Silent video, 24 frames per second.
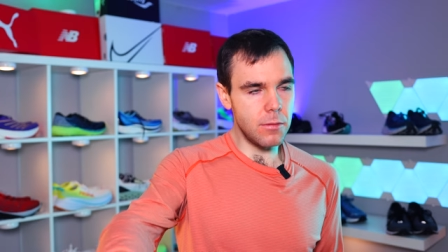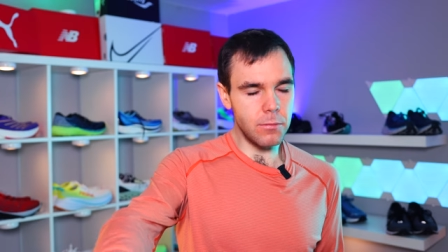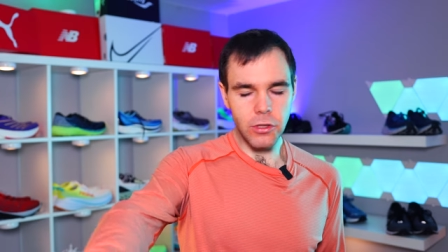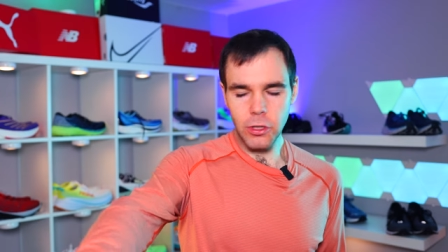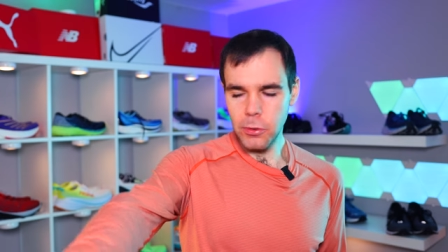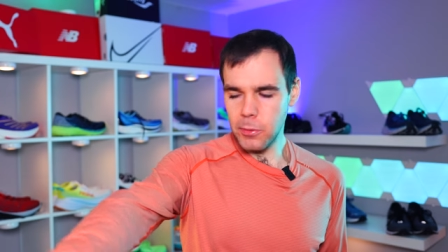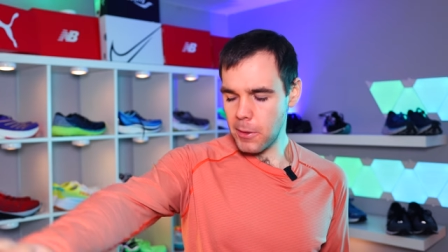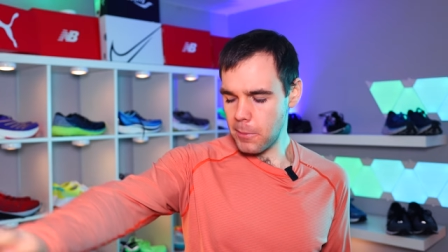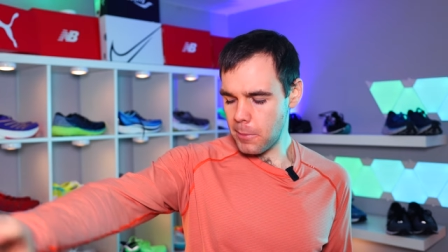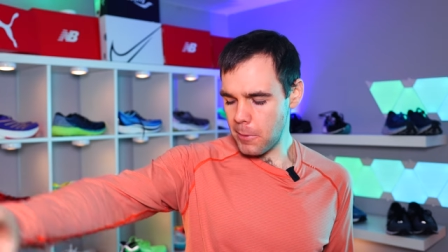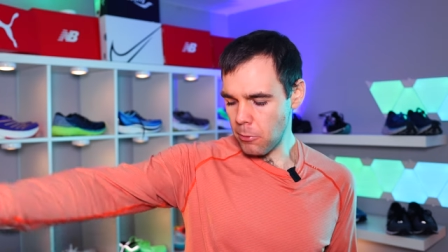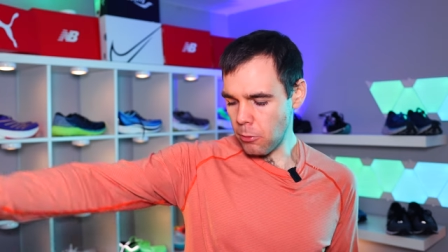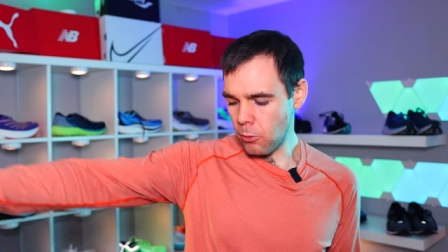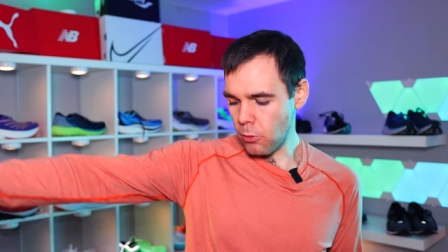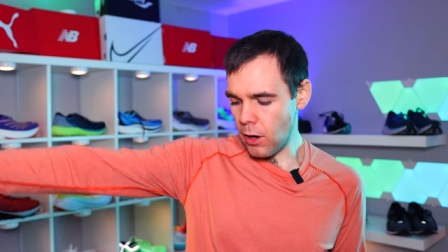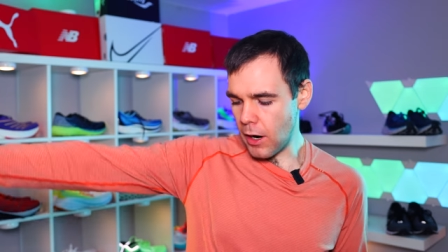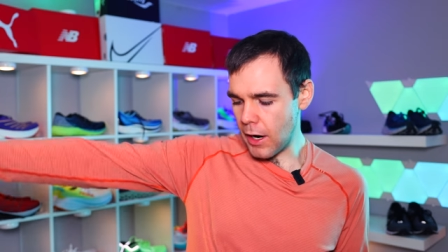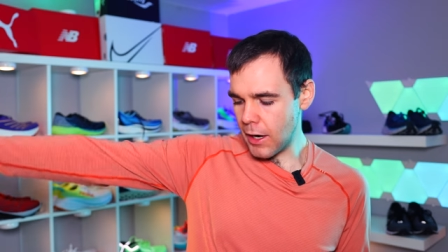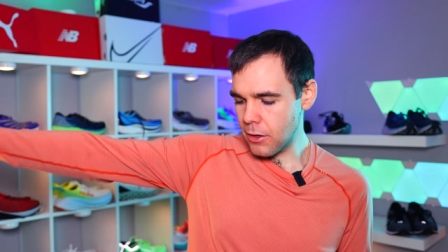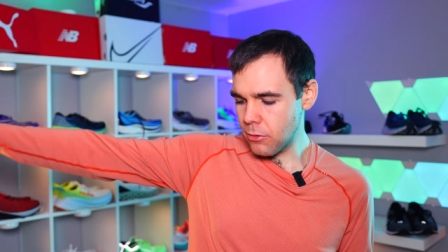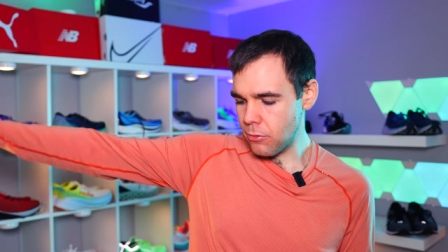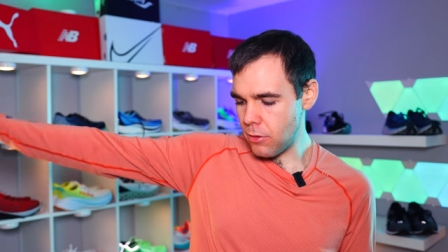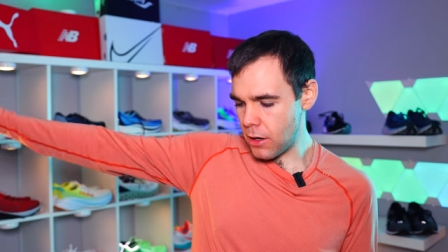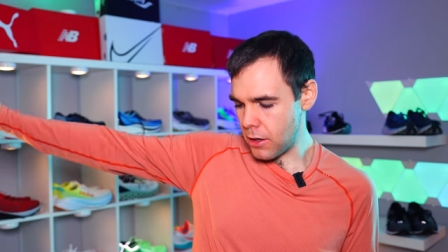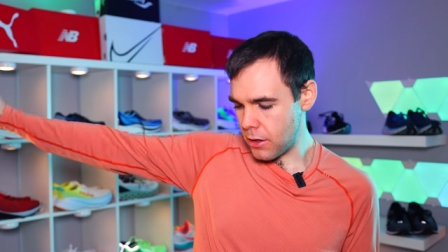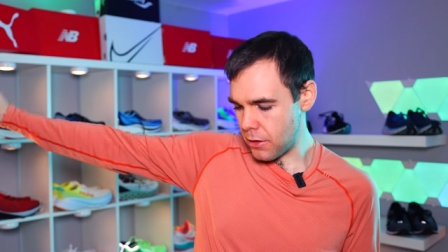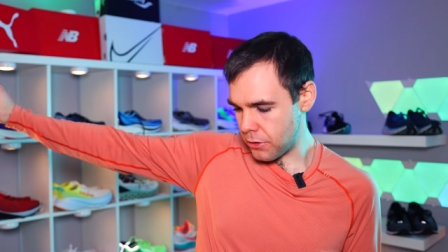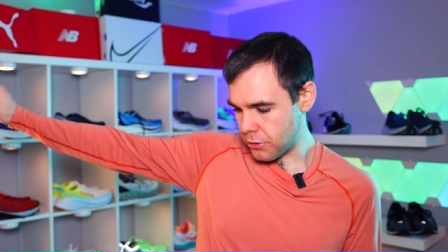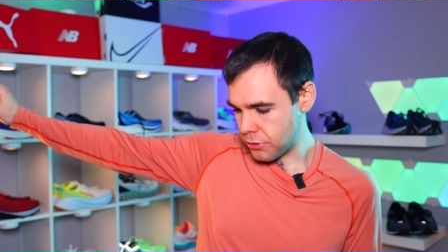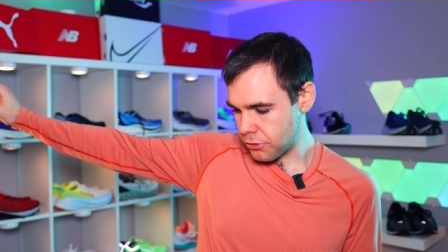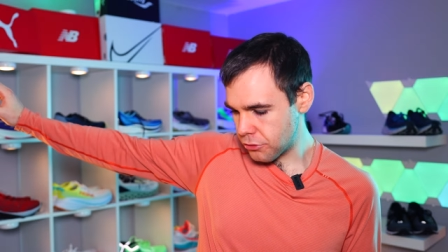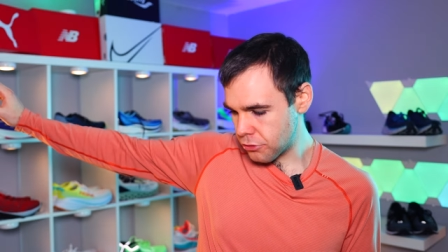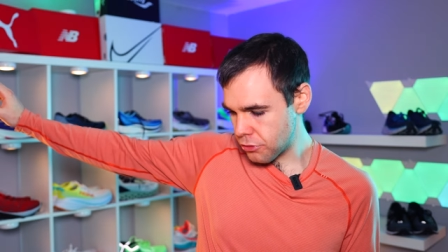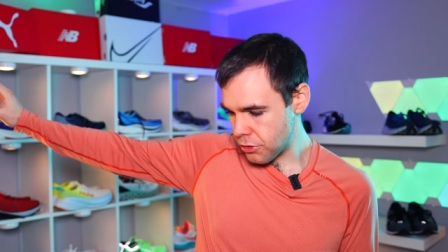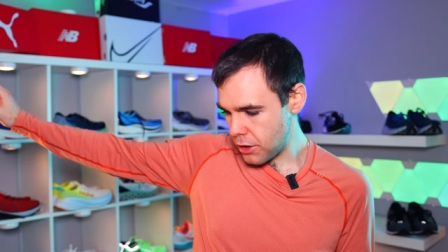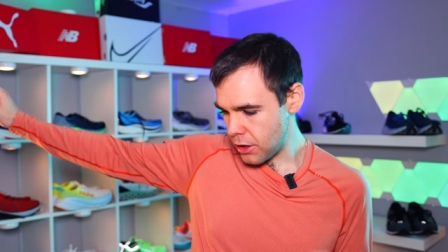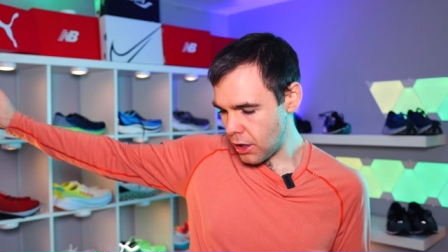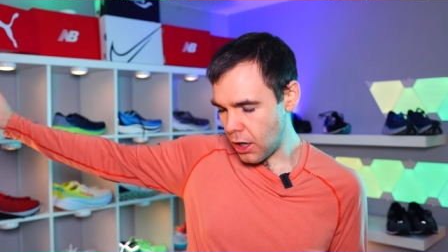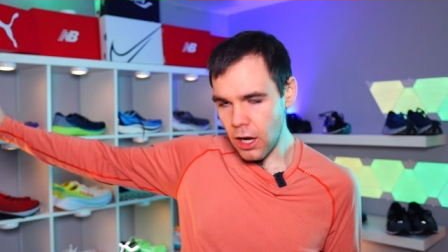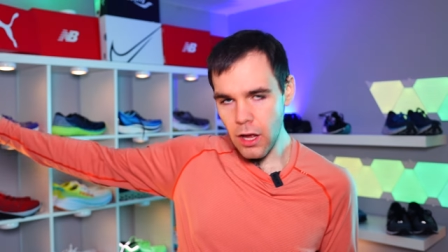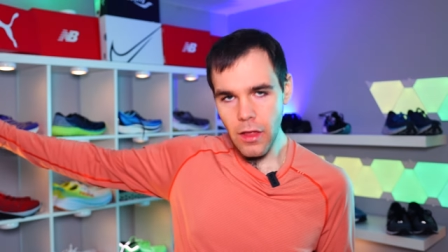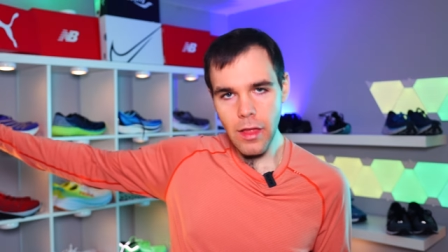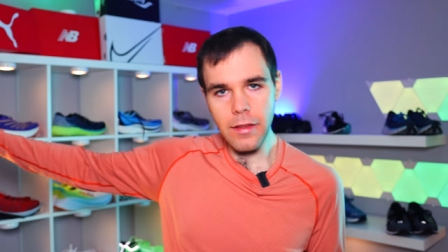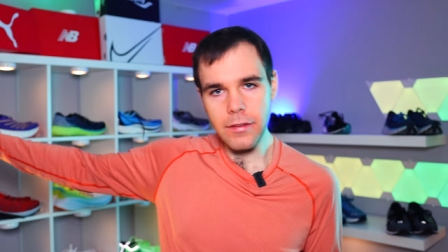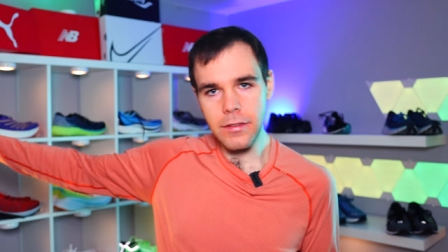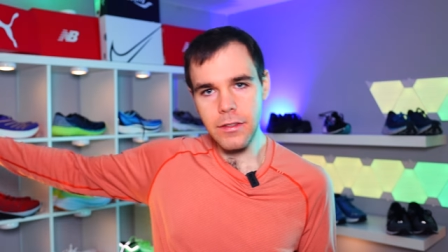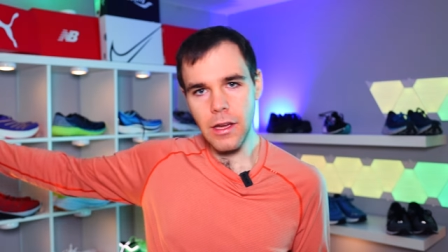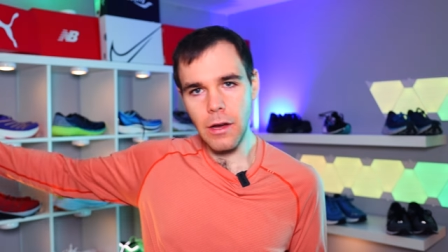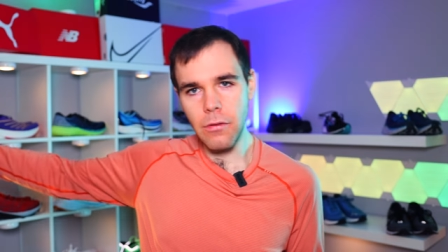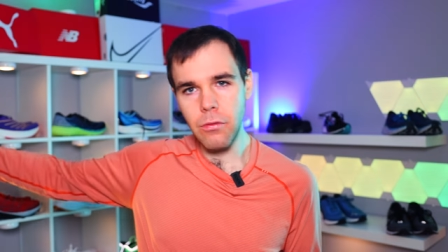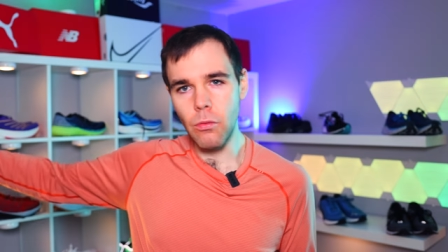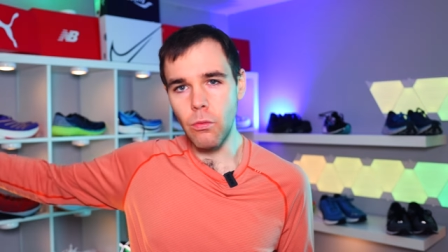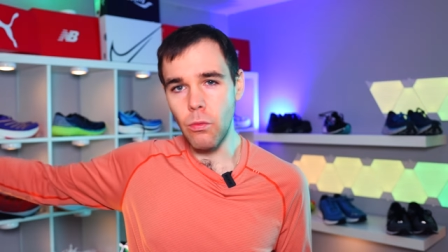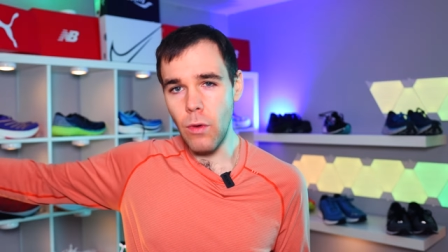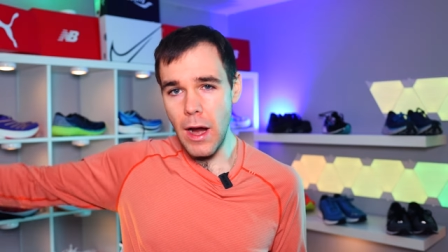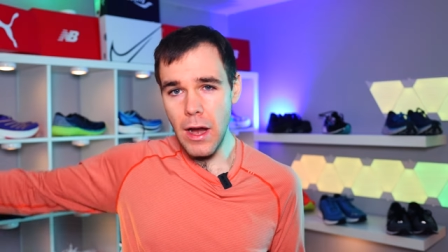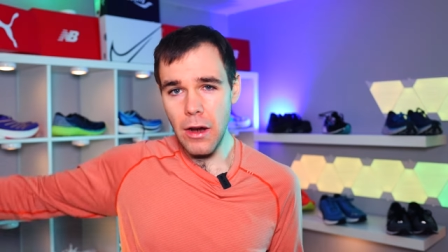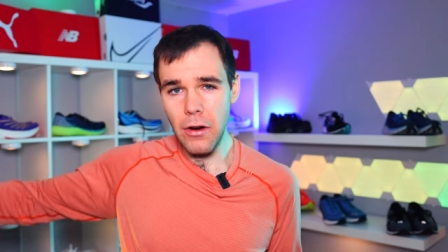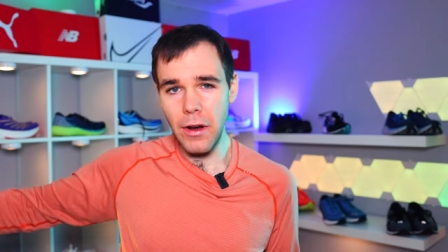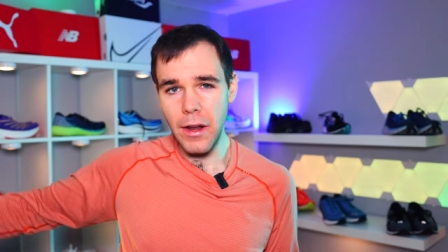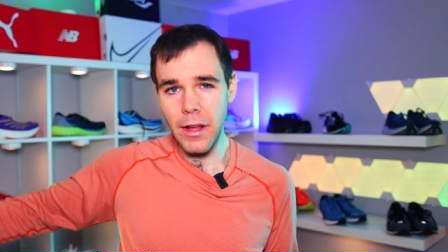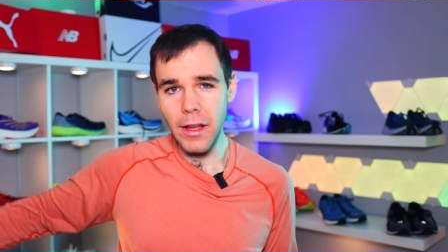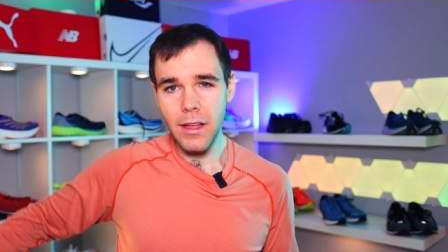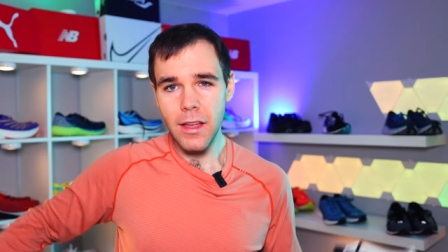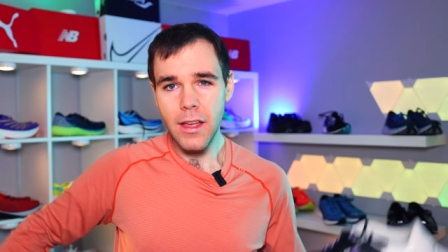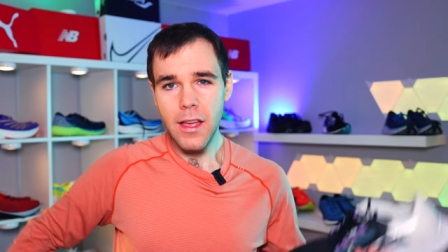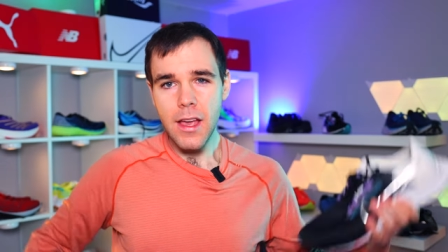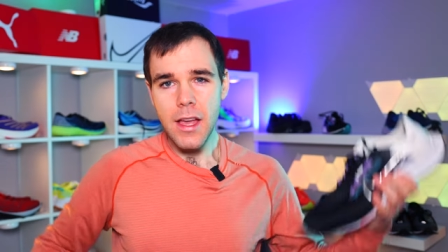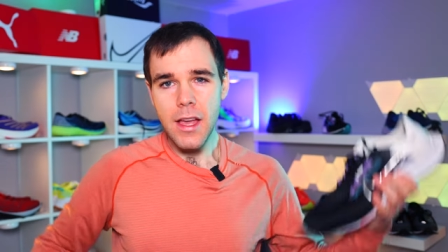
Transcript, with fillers: so many people walk around on the street, all that stuff, wearing